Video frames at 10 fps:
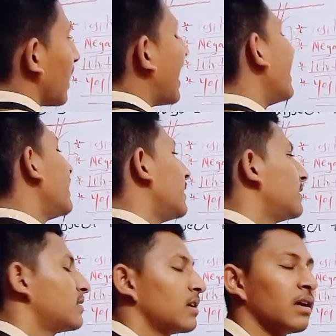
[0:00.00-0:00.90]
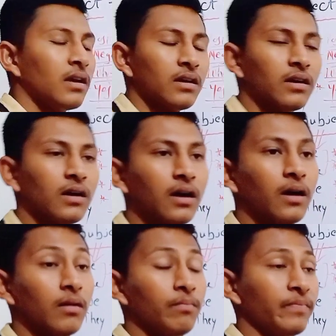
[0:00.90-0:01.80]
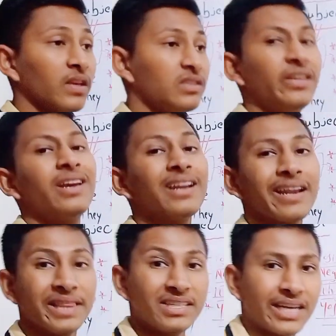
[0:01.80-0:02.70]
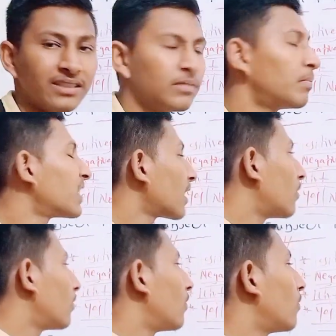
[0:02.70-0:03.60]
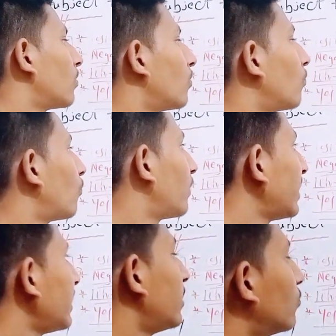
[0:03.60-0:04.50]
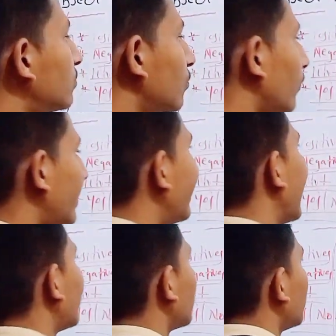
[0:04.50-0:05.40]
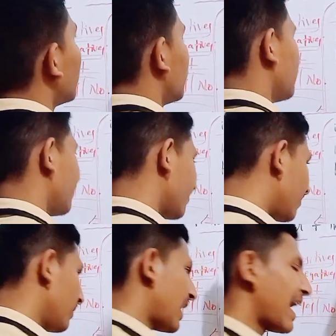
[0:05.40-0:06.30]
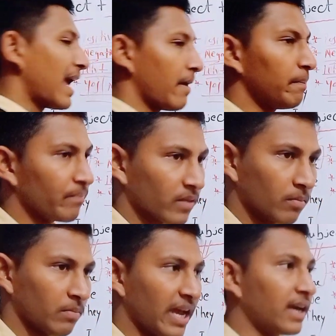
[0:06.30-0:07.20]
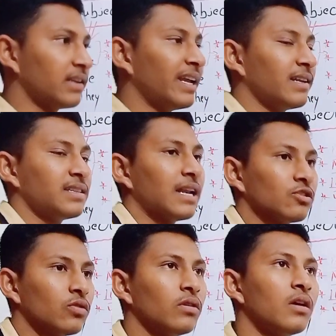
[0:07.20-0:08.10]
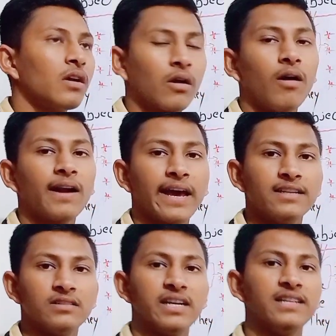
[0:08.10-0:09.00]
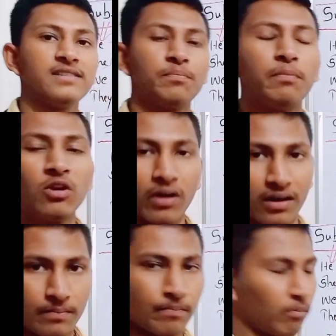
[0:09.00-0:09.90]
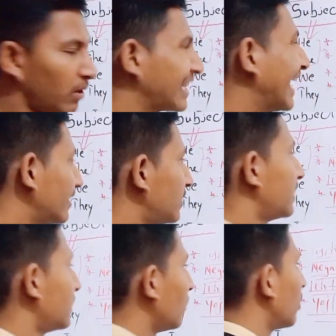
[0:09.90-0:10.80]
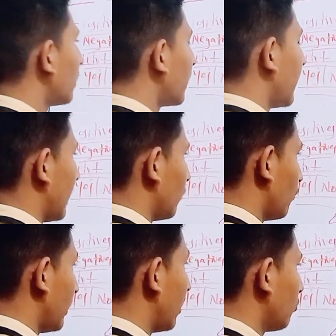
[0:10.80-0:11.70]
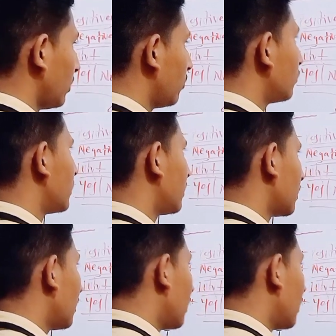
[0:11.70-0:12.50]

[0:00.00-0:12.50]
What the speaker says: I is singular in the sense, but we use with that am, and that is also called as, that is the plural, but that is the singular, and we have to use it,